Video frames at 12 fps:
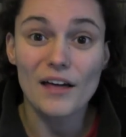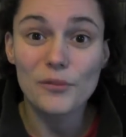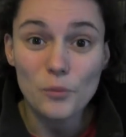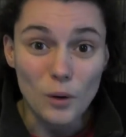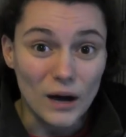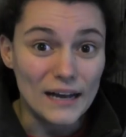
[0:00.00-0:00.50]

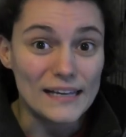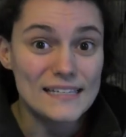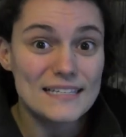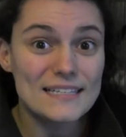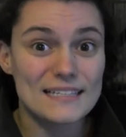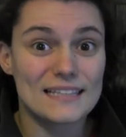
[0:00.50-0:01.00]

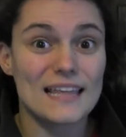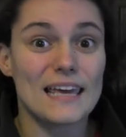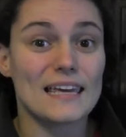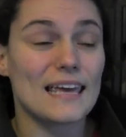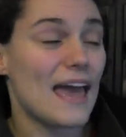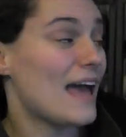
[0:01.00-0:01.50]
Otherwise,
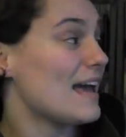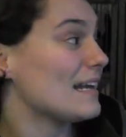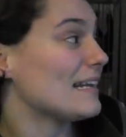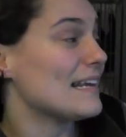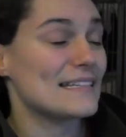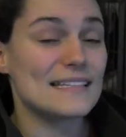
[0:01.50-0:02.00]
they
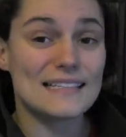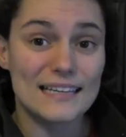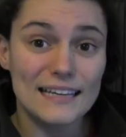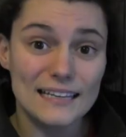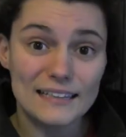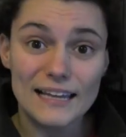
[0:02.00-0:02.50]
can get
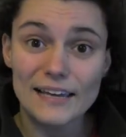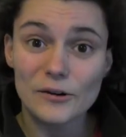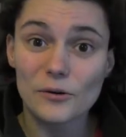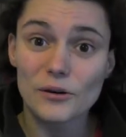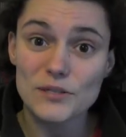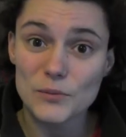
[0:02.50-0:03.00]
sick
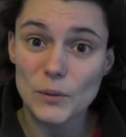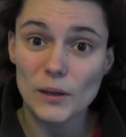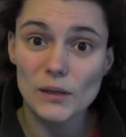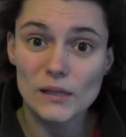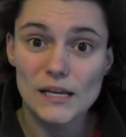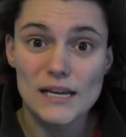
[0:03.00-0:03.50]
later on as
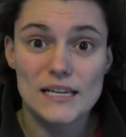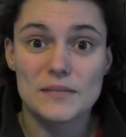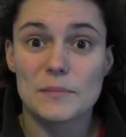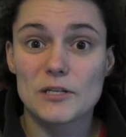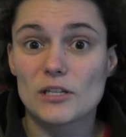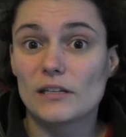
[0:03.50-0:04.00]
well,
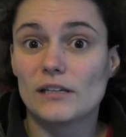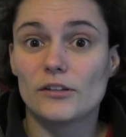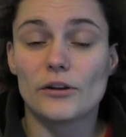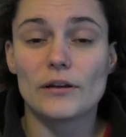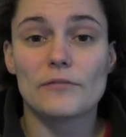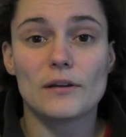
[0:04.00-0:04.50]
especially,
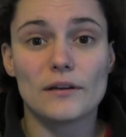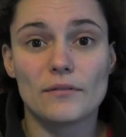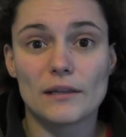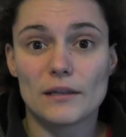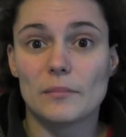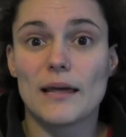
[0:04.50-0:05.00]
you know, if you're
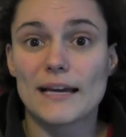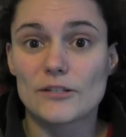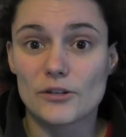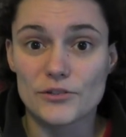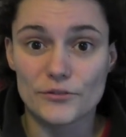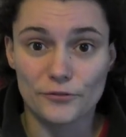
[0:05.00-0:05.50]
giving them
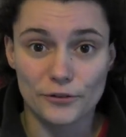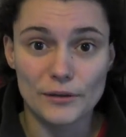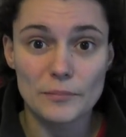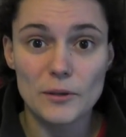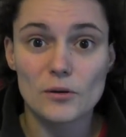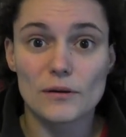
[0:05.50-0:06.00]

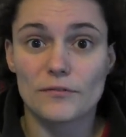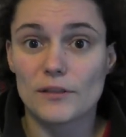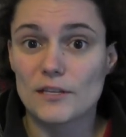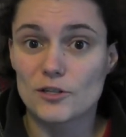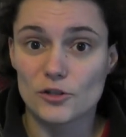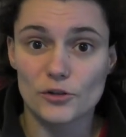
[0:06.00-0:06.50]
lactose-free milk, if
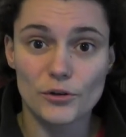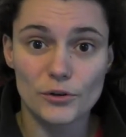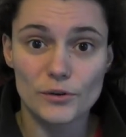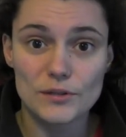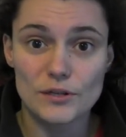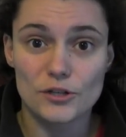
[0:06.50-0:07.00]
there's
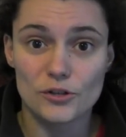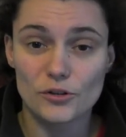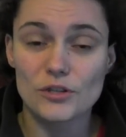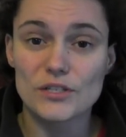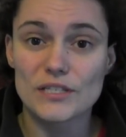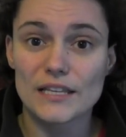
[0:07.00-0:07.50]

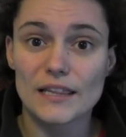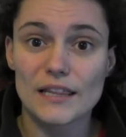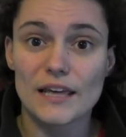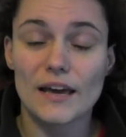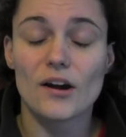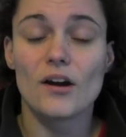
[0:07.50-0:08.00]
sugars in
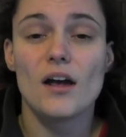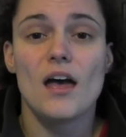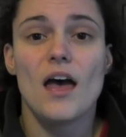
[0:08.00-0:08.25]
there,